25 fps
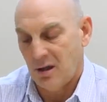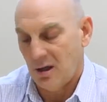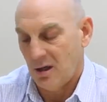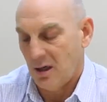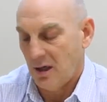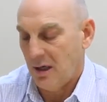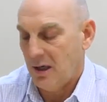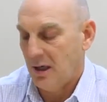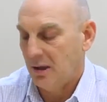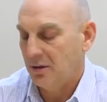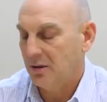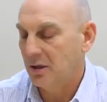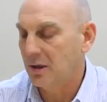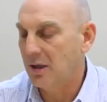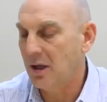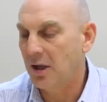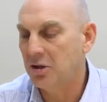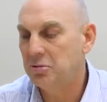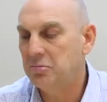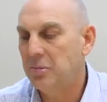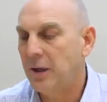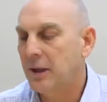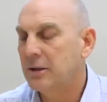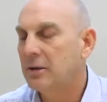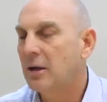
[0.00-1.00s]
I guess it
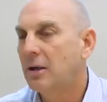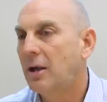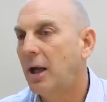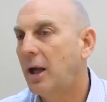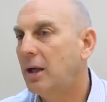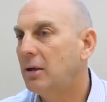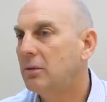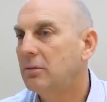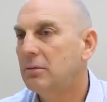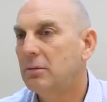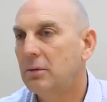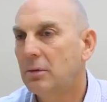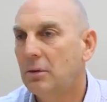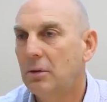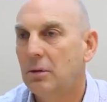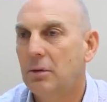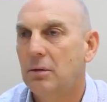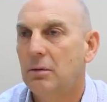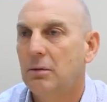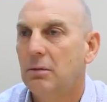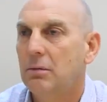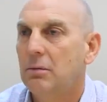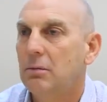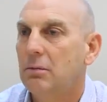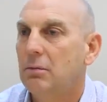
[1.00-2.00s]
goes back to that
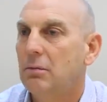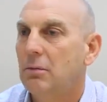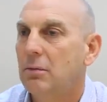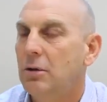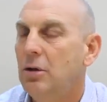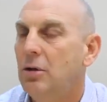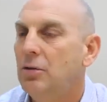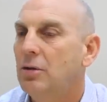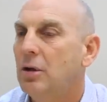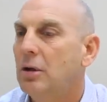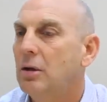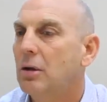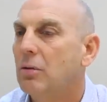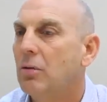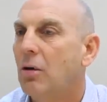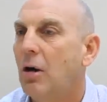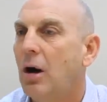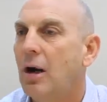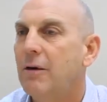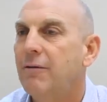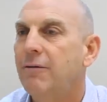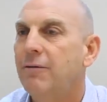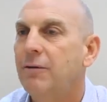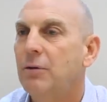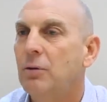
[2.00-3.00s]
using the
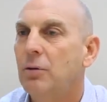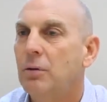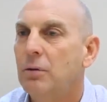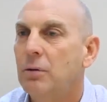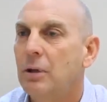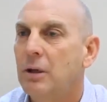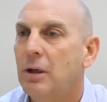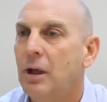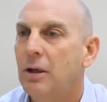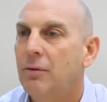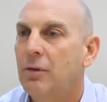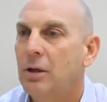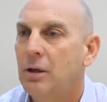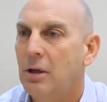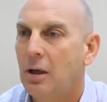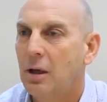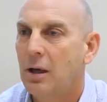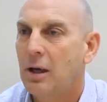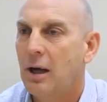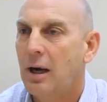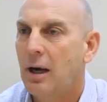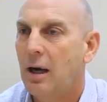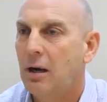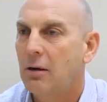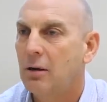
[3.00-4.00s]
right fuel and giving
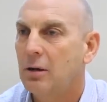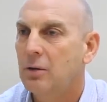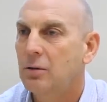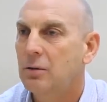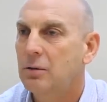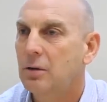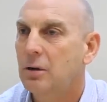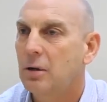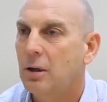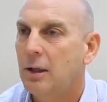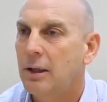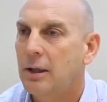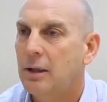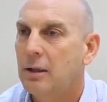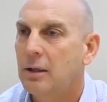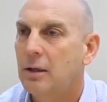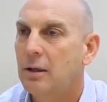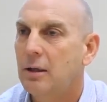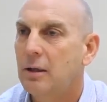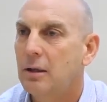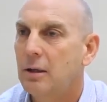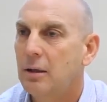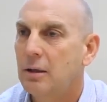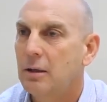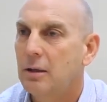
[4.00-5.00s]
your car a good clean